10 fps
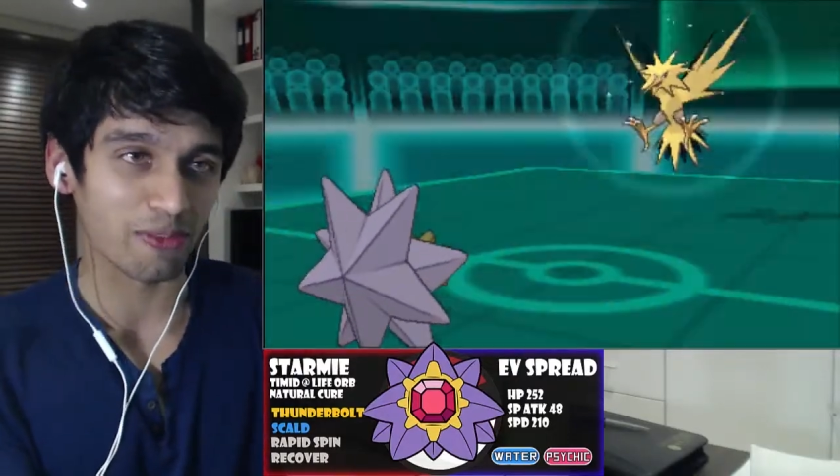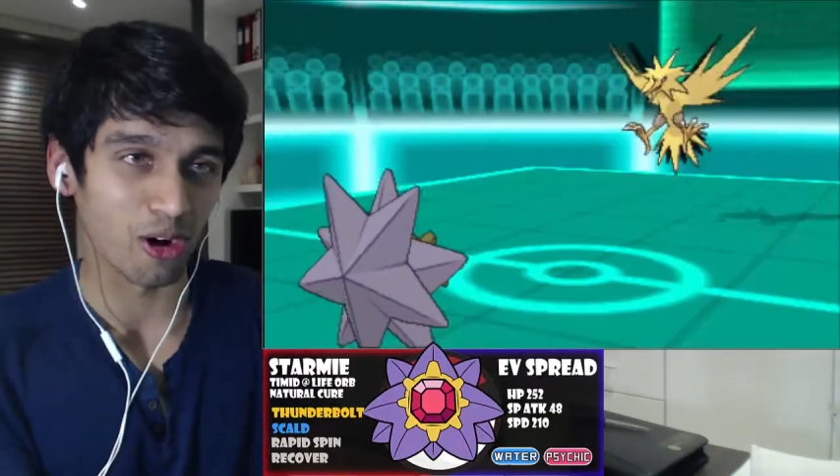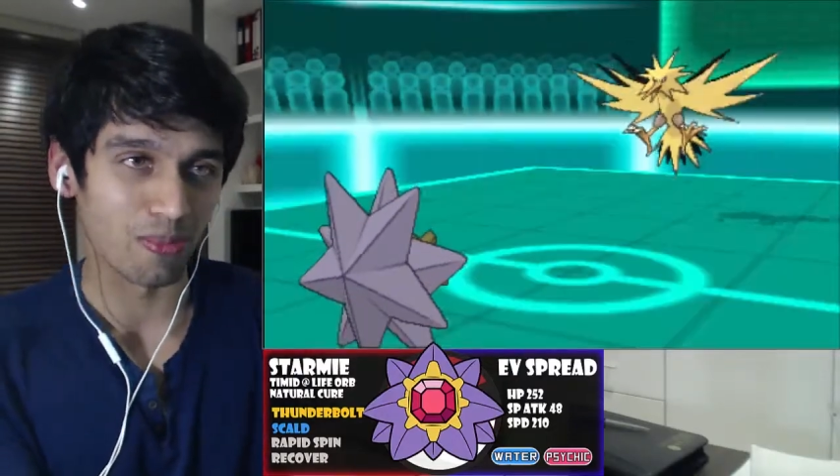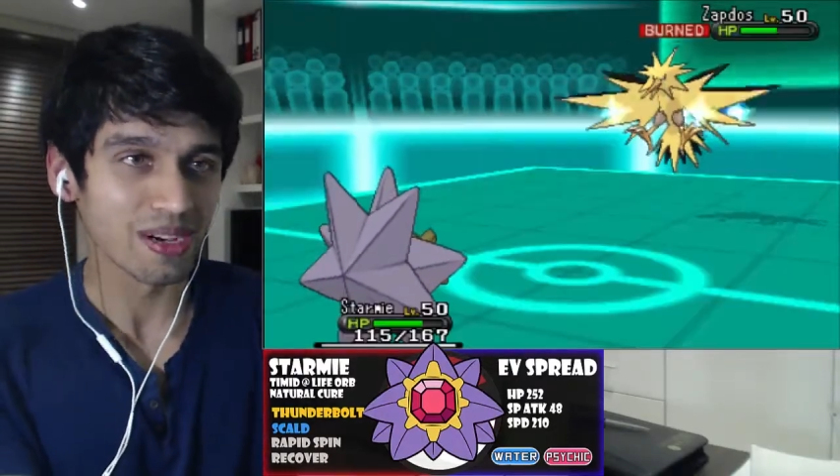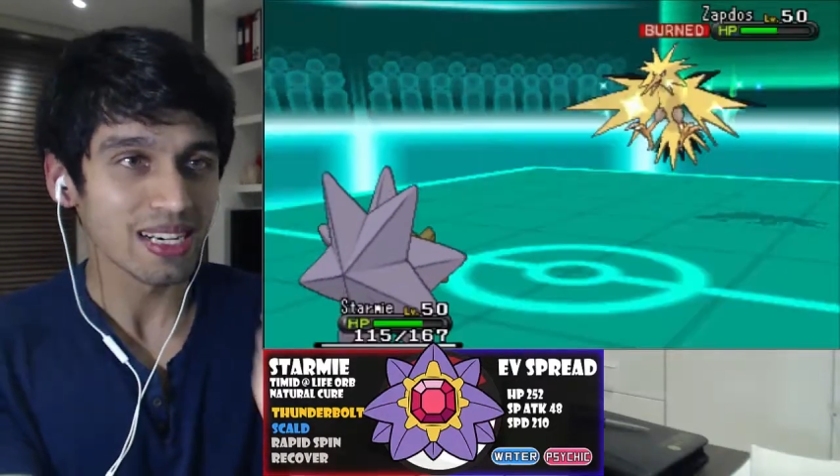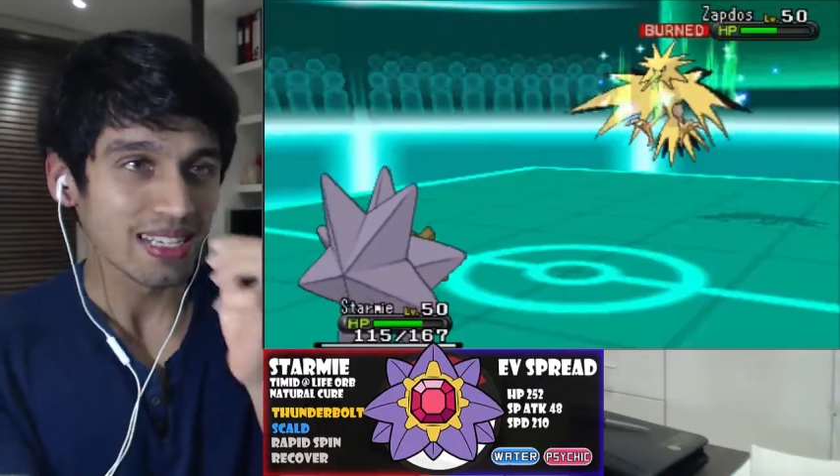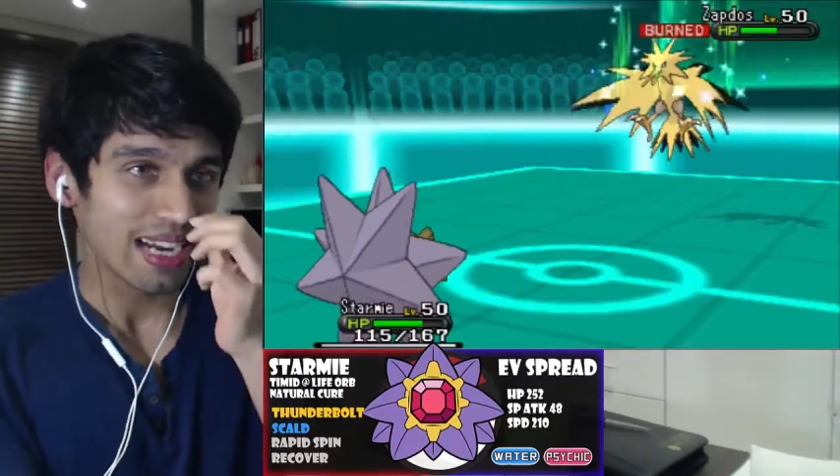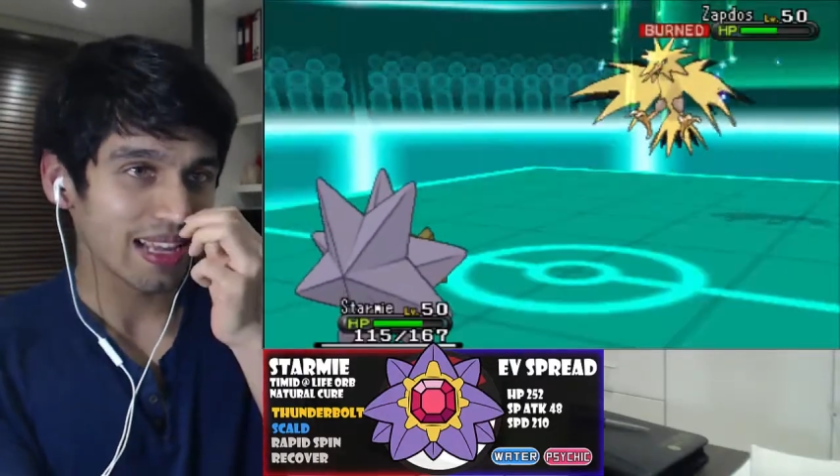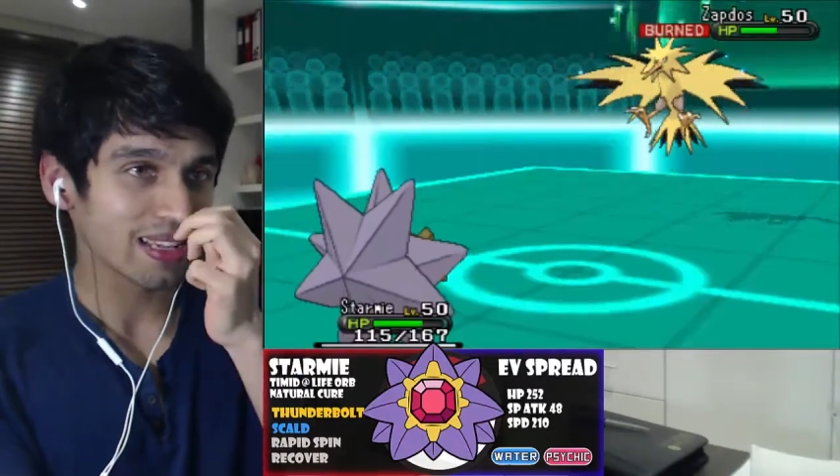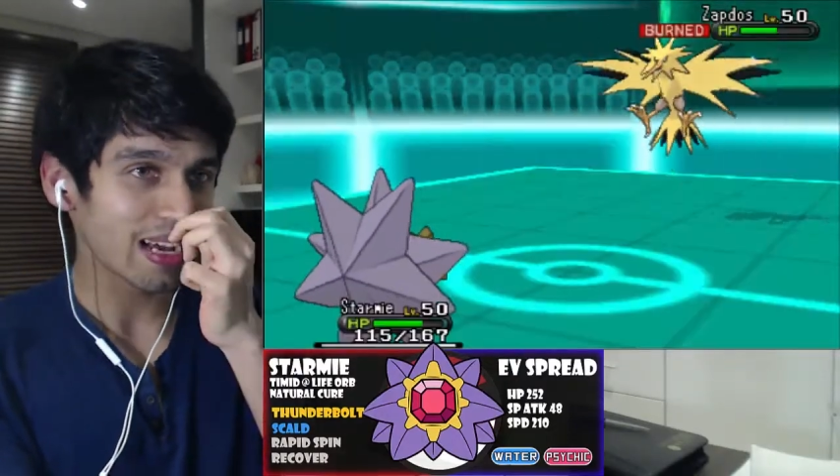Orb,
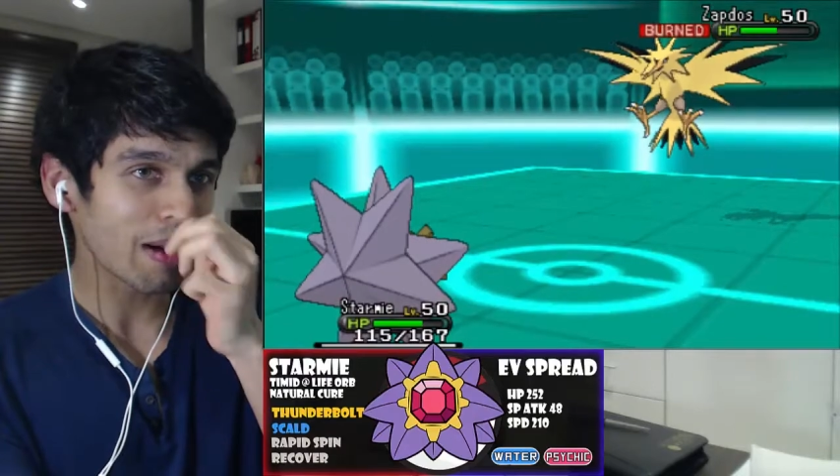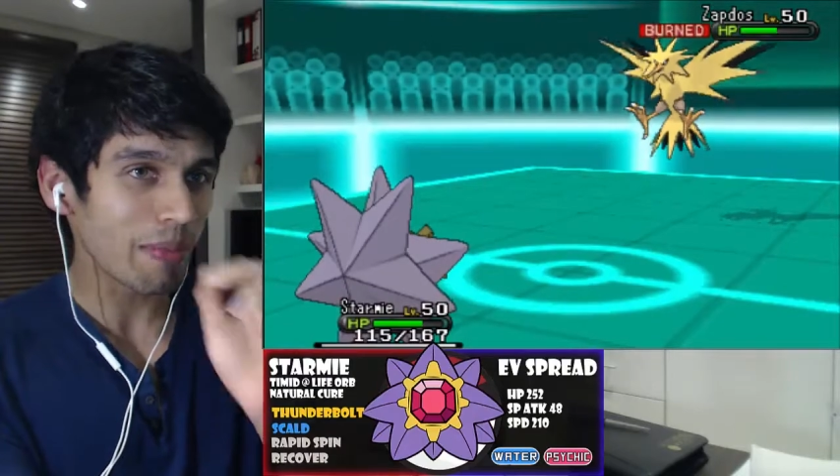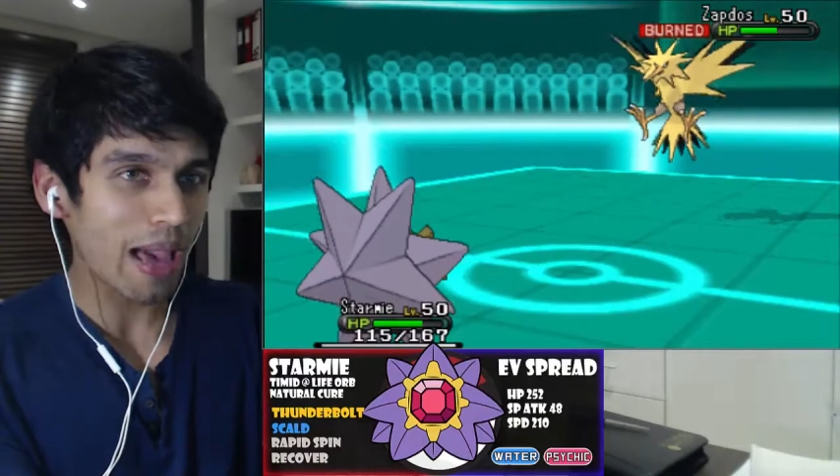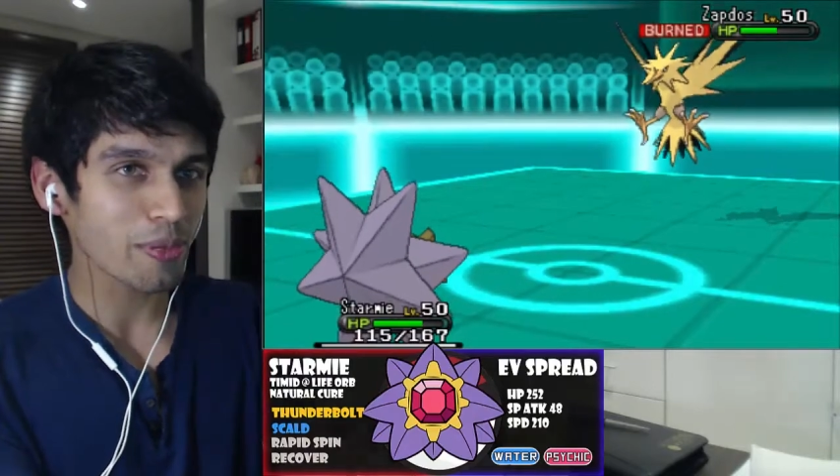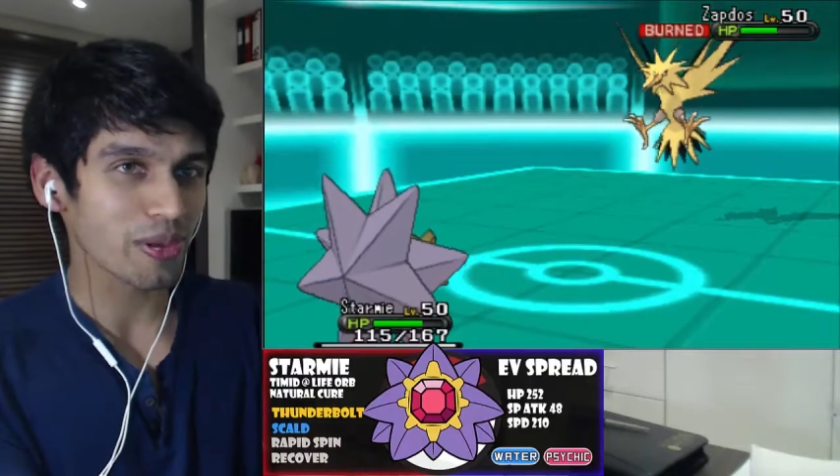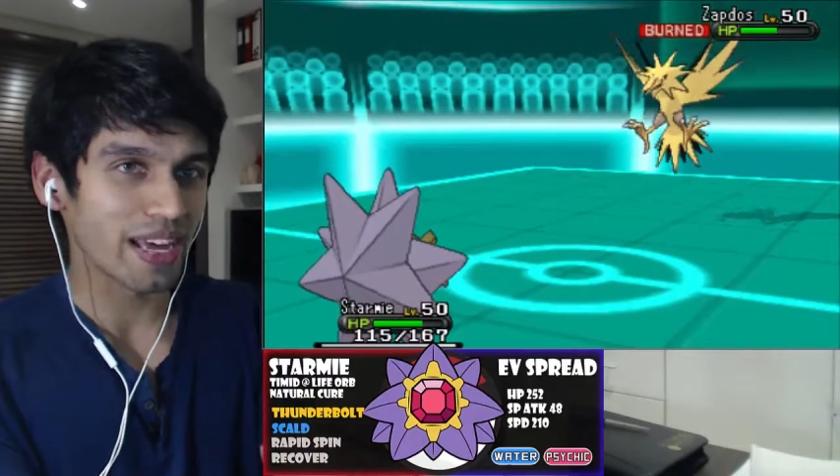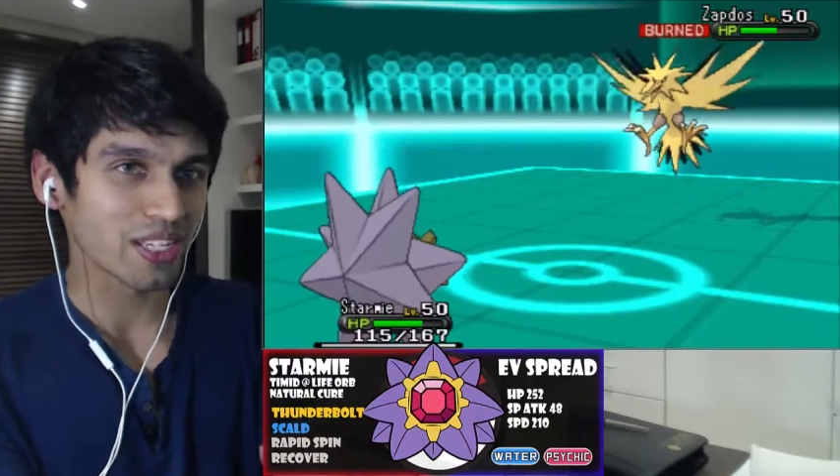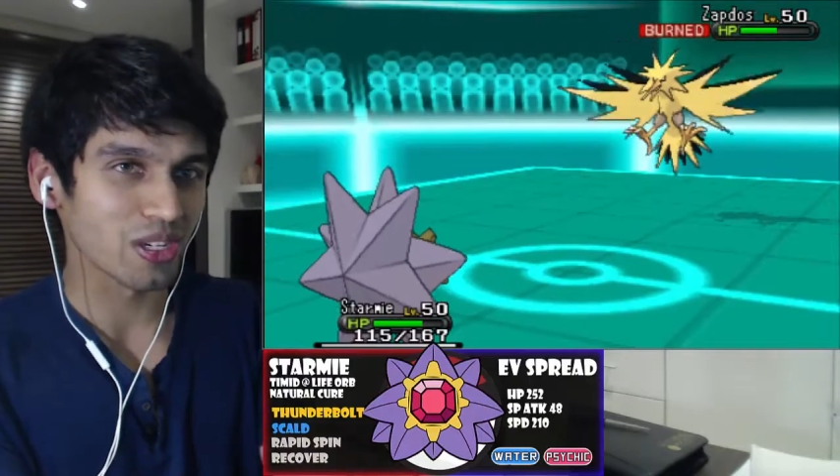and I'm happy with that.